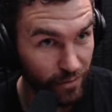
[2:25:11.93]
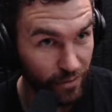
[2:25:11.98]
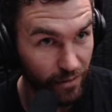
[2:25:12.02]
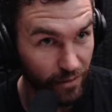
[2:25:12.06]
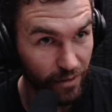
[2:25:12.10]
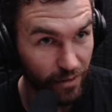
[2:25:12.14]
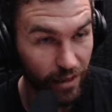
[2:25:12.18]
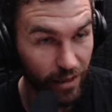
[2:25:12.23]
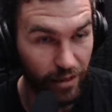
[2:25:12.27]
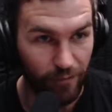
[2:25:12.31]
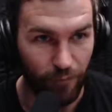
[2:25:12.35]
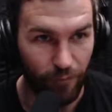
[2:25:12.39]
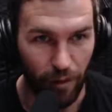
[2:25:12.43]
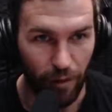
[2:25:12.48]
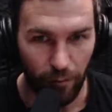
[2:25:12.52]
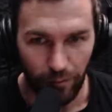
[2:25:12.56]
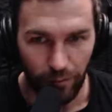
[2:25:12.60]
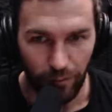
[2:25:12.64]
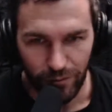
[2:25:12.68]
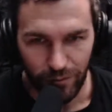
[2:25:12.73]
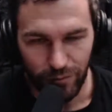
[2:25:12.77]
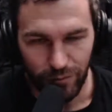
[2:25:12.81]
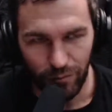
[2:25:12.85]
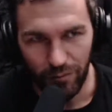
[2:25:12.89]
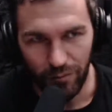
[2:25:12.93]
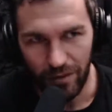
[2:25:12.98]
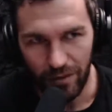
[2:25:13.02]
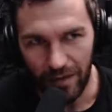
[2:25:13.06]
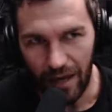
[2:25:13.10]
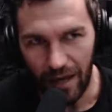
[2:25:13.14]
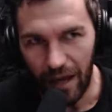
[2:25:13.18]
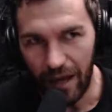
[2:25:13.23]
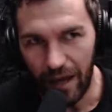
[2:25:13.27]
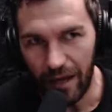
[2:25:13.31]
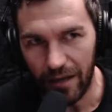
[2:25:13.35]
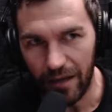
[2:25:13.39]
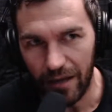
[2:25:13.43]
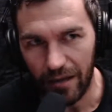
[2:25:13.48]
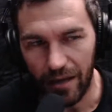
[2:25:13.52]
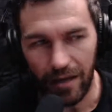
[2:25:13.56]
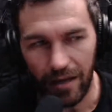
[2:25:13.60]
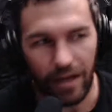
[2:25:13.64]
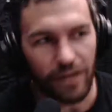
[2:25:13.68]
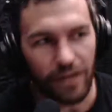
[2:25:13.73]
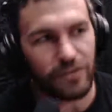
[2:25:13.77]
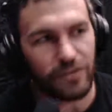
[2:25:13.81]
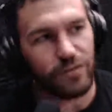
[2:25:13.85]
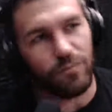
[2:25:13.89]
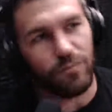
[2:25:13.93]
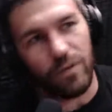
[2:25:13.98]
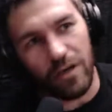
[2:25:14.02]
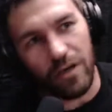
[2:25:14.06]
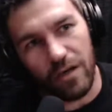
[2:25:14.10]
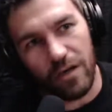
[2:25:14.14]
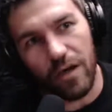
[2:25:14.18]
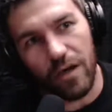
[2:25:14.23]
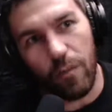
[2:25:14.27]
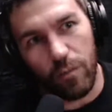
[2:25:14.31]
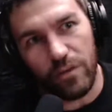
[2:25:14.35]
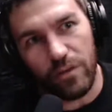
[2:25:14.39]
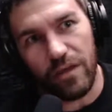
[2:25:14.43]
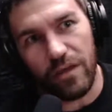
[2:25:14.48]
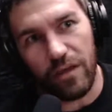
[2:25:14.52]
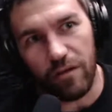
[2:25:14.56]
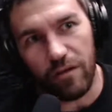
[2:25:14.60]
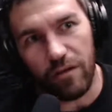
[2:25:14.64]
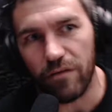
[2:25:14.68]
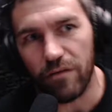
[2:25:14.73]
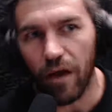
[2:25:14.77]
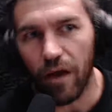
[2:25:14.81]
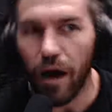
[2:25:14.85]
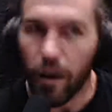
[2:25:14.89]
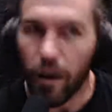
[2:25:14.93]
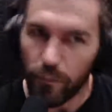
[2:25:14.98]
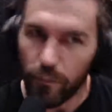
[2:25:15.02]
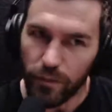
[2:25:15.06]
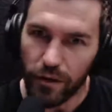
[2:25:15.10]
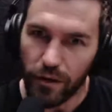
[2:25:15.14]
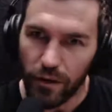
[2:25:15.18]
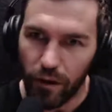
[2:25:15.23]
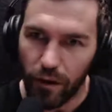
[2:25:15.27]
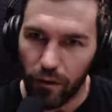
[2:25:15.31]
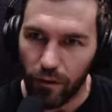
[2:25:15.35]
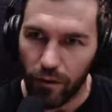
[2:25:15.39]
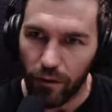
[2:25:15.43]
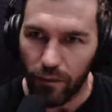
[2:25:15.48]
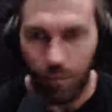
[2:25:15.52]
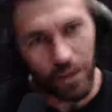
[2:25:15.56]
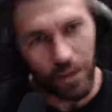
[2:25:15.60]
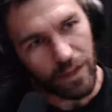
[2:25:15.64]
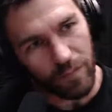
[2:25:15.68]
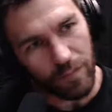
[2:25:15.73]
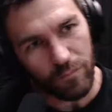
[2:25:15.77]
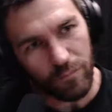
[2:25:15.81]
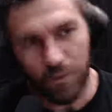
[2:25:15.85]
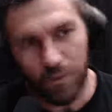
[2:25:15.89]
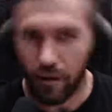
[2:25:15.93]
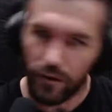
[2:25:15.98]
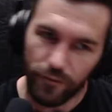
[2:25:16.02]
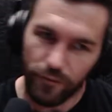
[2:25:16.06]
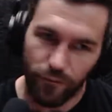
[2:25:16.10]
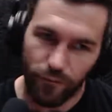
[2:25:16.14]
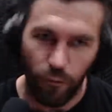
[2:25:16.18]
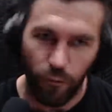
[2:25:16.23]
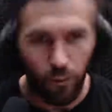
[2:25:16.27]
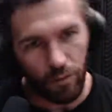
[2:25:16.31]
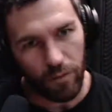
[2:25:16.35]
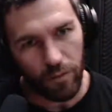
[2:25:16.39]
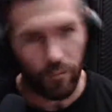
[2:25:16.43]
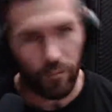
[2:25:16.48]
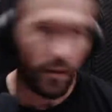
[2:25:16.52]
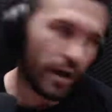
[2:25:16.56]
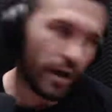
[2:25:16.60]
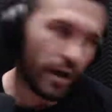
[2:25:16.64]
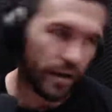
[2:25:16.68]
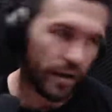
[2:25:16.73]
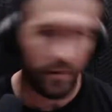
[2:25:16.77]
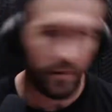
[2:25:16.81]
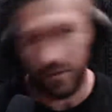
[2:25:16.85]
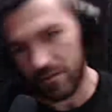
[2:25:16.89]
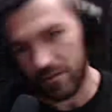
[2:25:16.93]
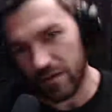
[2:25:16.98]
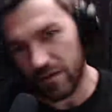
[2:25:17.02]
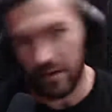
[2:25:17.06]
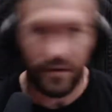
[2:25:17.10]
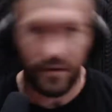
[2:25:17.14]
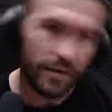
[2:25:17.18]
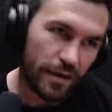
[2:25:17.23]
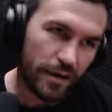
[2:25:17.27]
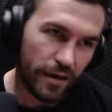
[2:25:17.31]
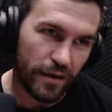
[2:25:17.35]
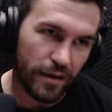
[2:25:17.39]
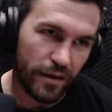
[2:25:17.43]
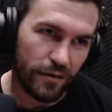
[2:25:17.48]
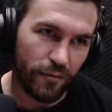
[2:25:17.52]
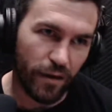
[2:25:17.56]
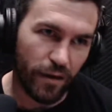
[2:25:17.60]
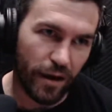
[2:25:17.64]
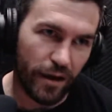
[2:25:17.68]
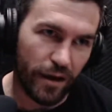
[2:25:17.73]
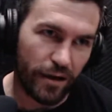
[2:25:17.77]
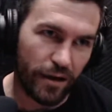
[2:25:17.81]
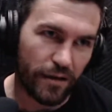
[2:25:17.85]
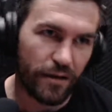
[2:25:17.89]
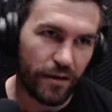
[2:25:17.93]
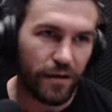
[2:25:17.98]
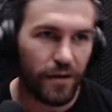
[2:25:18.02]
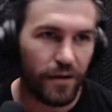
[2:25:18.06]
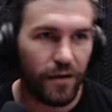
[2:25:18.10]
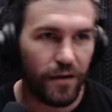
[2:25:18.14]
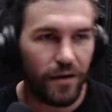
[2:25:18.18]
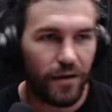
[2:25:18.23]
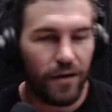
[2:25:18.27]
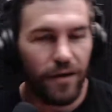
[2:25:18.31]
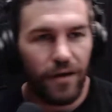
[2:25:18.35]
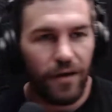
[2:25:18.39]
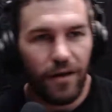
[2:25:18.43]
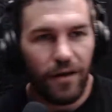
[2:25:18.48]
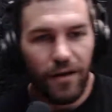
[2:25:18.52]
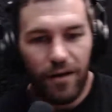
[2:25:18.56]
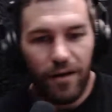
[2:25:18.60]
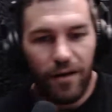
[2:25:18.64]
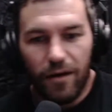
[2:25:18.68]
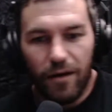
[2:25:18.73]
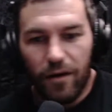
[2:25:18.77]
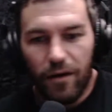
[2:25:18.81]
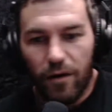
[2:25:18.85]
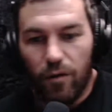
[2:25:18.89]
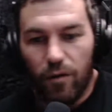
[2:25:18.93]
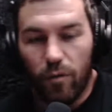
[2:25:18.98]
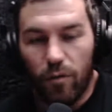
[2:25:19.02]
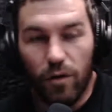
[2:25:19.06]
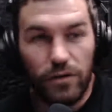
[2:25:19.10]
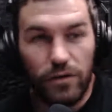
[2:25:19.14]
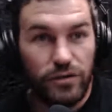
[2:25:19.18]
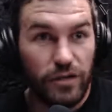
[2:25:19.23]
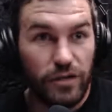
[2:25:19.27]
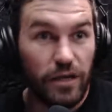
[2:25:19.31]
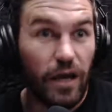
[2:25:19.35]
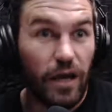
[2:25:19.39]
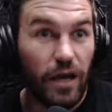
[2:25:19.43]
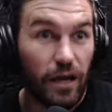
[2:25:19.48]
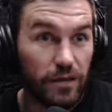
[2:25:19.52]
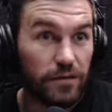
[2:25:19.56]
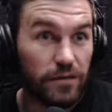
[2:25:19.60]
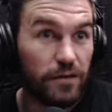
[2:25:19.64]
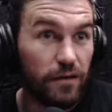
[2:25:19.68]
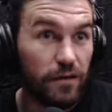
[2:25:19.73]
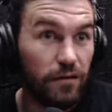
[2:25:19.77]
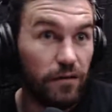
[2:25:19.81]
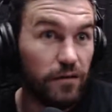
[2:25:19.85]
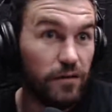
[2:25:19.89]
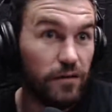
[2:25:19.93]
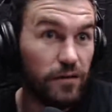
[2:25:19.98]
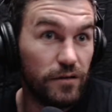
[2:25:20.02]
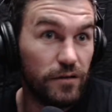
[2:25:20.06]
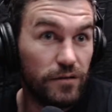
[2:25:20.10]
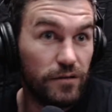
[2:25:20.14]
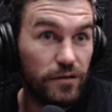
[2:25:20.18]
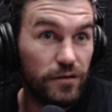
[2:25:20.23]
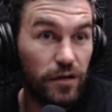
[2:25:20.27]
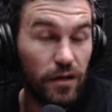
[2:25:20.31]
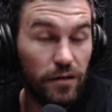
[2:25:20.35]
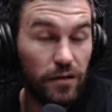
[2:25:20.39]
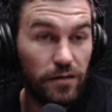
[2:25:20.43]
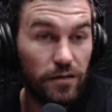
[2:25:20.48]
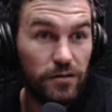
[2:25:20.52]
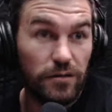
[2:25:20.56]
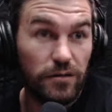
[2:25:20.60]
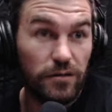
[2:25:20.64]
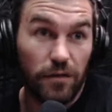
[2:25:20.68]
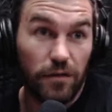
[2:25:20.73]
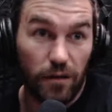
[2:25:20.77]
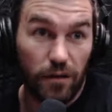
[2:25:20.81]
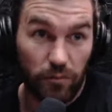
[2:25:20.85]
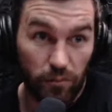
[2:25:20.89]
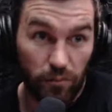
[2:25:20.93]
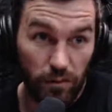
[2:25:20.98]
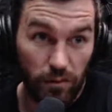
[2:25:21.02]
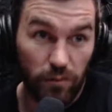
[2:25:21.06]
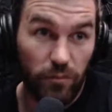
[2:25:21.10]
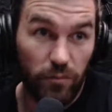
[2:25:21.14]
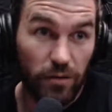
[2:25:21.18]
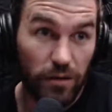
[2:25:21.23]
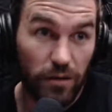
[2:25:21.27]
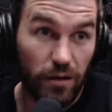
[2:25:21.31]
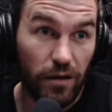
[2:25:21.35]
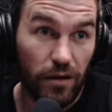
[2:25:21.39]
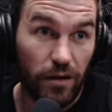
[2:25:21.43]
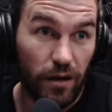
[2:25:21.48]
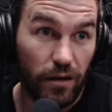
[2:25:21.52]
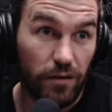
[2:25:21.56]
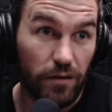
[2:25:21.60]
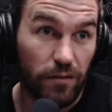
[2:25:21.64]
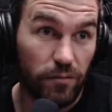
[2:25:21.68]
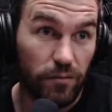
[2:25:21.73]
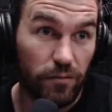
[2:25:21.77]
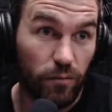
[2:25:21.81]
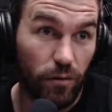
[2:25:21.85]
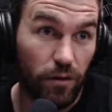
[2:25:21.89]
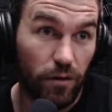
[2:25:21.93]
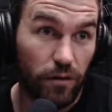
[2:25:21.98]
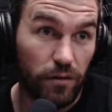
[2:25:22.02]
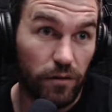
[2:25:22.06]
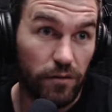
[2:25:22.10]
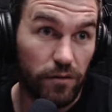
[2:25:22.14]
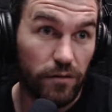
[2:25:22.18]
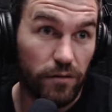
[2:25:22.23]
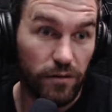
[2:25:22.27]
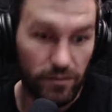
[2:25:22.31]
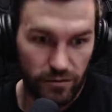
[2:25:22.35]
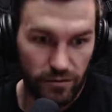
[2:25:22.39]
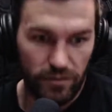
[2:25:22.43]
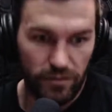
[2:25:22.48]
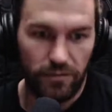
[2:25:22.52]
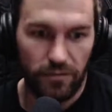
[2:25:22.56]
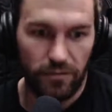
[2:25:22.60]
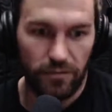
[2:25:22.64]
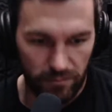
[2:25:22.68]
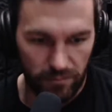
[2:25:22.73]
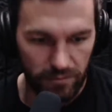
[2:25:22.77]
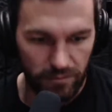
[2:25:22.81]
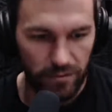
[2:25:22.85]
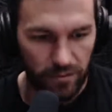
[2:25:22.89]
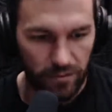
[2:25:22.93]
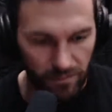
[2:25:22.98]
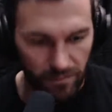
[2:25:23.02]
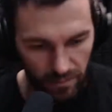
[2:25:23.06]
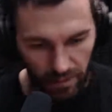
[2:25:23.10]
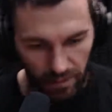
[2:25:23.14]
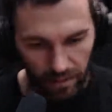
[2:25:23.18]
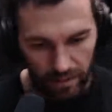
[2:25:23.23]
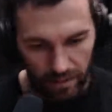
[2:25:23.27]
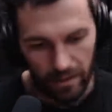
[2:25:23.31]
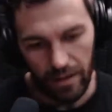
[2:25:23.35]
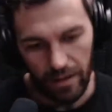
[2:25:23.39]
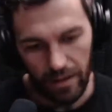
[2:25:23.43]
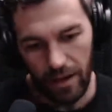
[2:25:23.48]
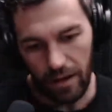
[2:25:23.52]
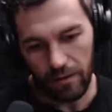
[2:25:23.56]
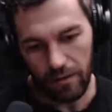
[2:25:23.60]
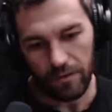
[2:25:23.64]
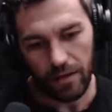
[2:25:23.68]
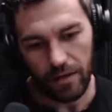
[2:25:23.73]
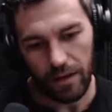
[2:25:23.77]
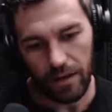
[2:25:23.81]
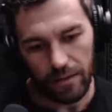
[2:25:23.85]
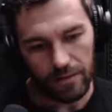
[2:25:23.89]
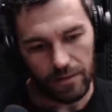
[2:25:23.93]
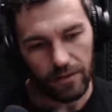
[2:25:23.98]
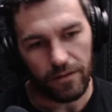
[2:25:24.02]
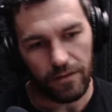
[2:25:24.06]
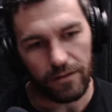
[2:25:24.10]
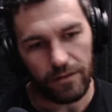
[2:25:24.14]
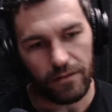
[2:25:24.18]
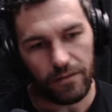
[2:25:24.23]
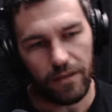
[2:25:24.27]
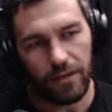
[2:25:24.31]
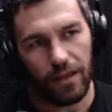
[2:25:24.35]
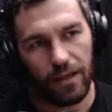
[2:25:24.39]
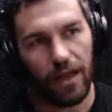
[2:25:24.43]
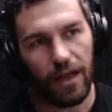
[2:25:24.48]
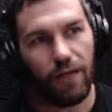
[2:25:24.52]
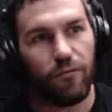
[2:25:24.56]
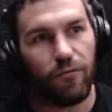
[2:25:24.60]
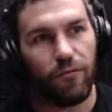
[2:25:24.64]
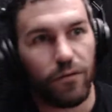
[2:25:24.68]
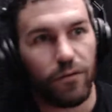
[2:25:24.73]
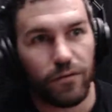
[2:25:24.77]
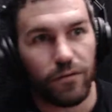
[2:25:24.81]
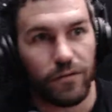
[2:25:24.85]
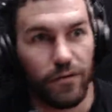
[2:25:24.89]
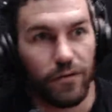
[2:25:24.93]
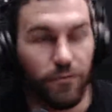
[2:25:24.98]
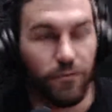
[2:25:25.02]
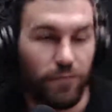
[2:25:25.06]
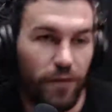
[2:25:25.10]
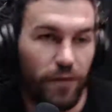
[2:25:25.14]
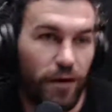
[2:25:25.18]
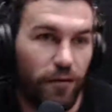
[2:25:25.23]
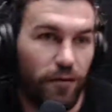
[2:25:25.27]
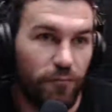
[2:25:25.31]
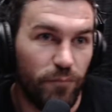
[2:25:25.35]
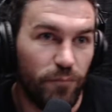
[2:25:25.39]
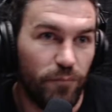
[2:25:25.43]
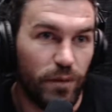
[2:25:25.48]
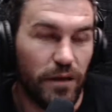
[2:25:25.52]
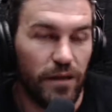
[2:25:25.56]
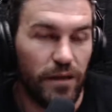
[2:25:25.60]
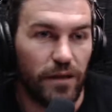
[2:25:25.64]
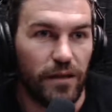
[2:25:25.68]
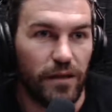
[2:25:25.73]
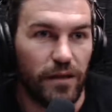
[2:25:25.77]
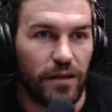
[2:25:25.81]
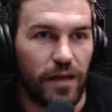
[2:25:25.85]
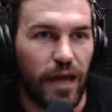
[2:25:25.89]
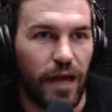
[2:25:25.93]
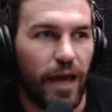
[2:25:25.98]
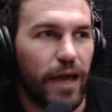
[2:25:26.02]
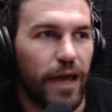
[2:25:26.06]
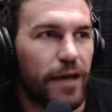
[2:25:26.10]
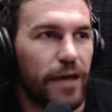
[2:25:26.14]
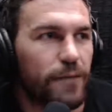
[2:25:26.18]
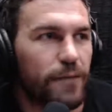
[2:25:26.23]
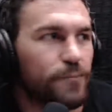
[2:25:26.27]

Like if I were to join a gang, like I should be a couple tiers up. You know what I mean? I'm 34. I'm not 16, right? Well, she got serious as shit, and she's like, well, let me tell you how this works. And she's laying out like the levels of being in a gang.